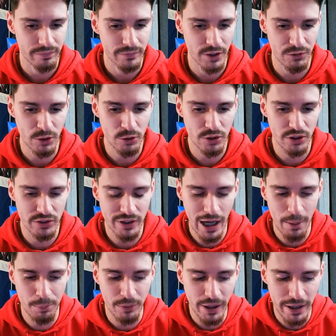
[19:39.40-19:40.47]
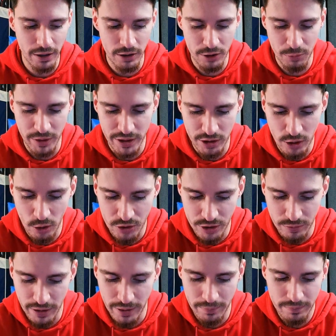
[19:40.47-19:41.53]
The future is not bright unless we get the coaching
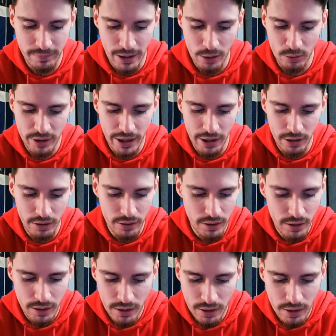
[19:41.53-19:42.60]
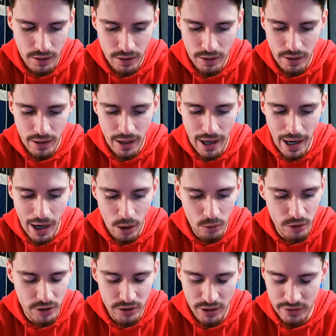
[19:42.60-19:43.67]
right. I don't care how
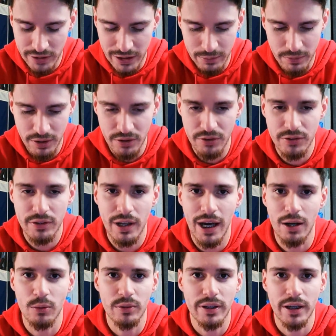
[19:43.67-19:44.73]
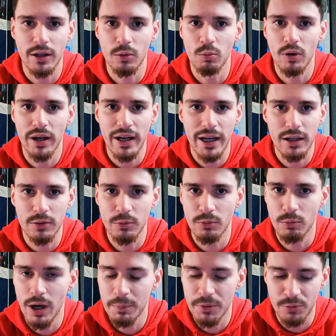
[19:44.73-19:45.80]
good our team is. I don't care what kind of
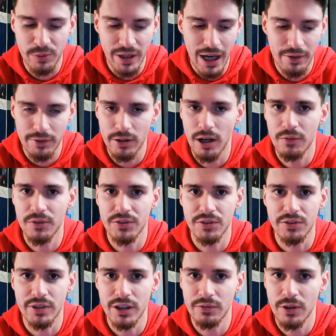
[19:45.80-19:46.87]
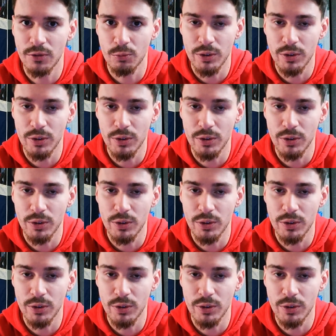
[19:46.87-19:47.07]
weapons we have on offense and defense.